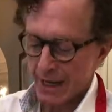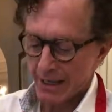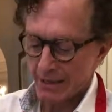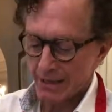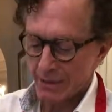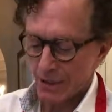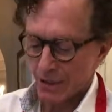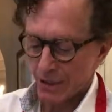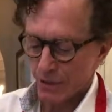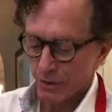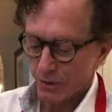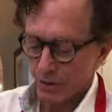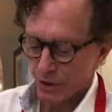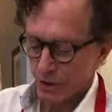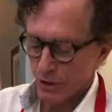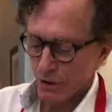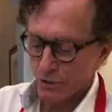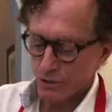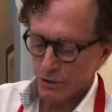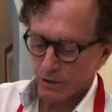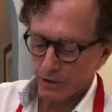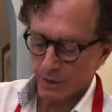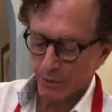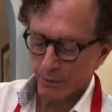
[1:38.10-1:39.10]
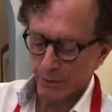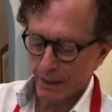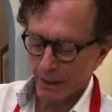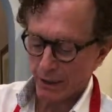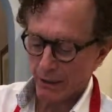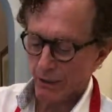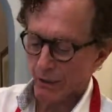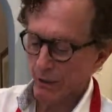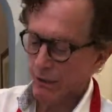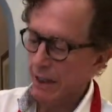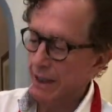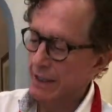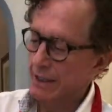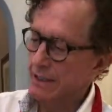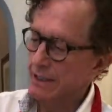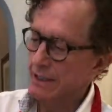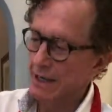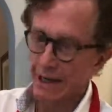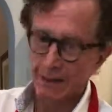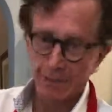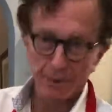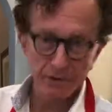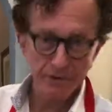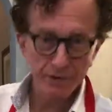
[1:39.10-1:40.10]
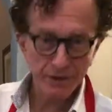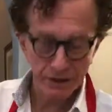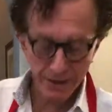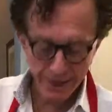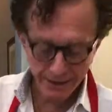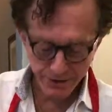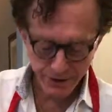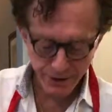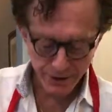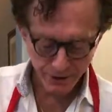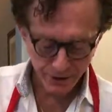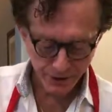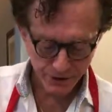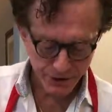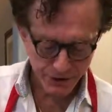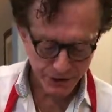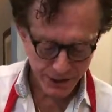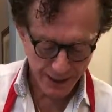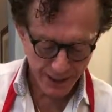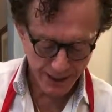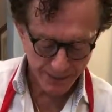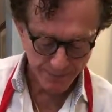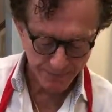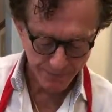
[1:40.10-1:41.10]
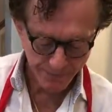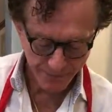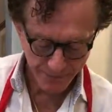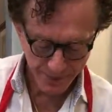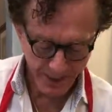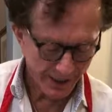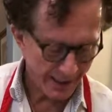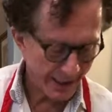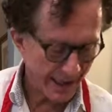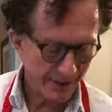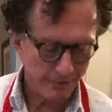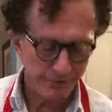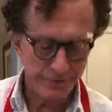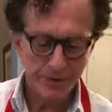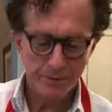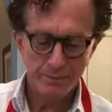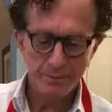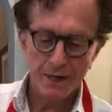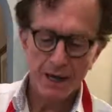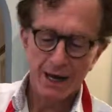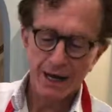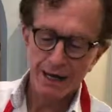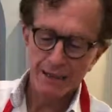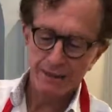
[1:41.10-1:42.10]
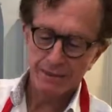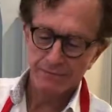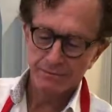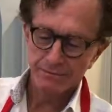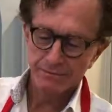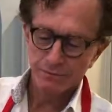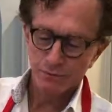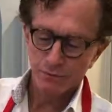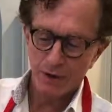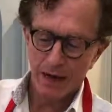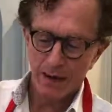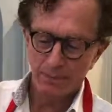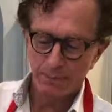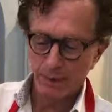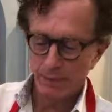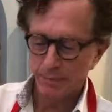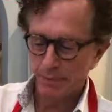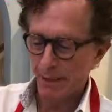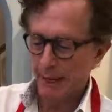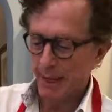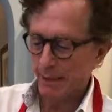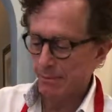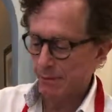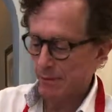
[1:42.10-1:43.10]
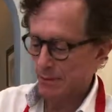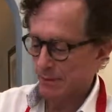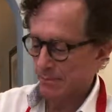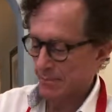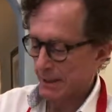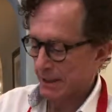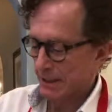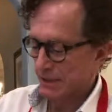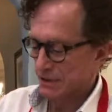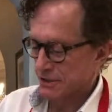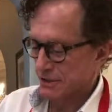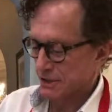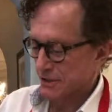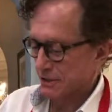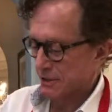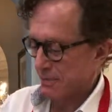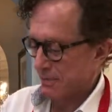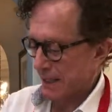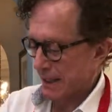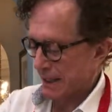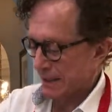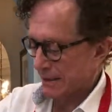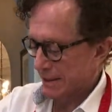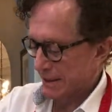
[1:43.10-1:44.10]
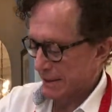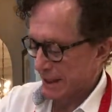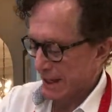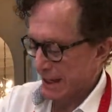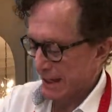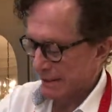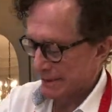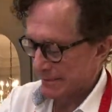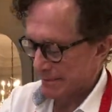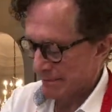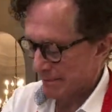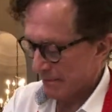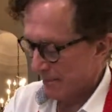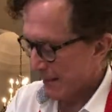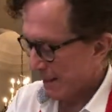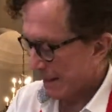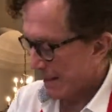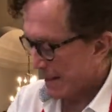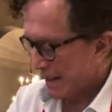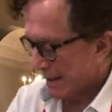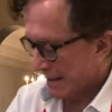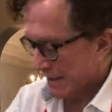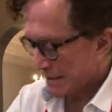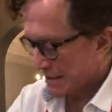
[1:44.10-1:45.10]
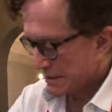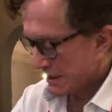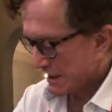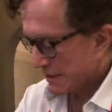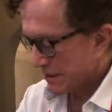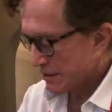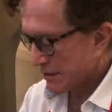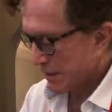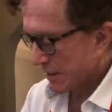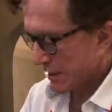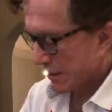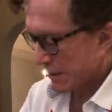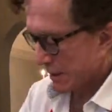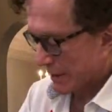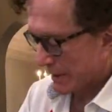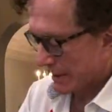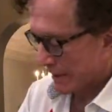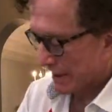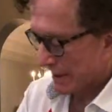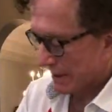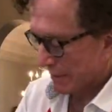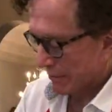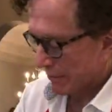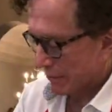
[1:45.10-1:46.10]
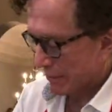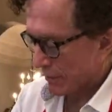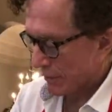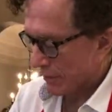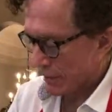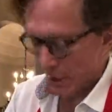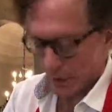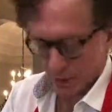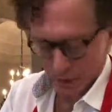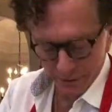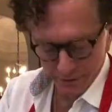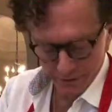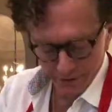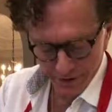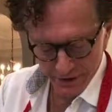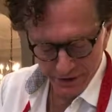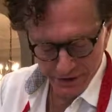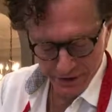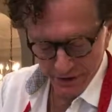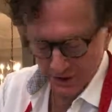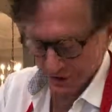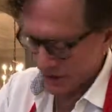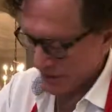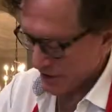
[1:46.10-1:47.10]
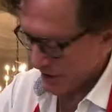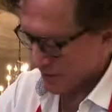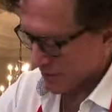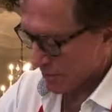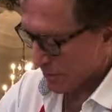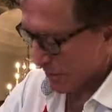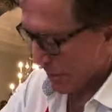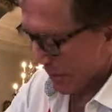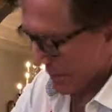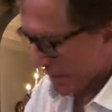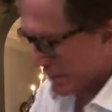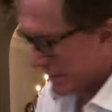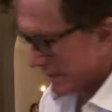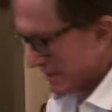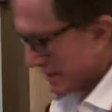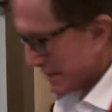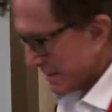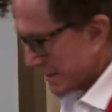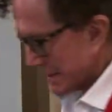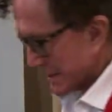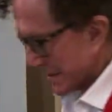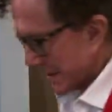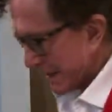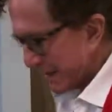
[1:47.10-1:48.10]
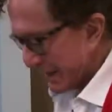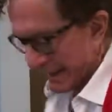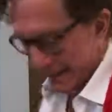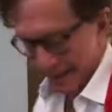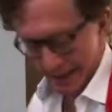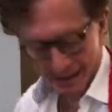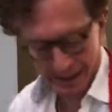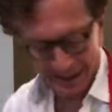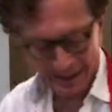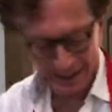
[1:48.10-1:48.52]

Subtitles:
And you know, usually when I order ahead of time, I forgot to do it this time, I have them not wrapped in paper because it's just a pain in the neck, since we're going to get through all of this in just one sitting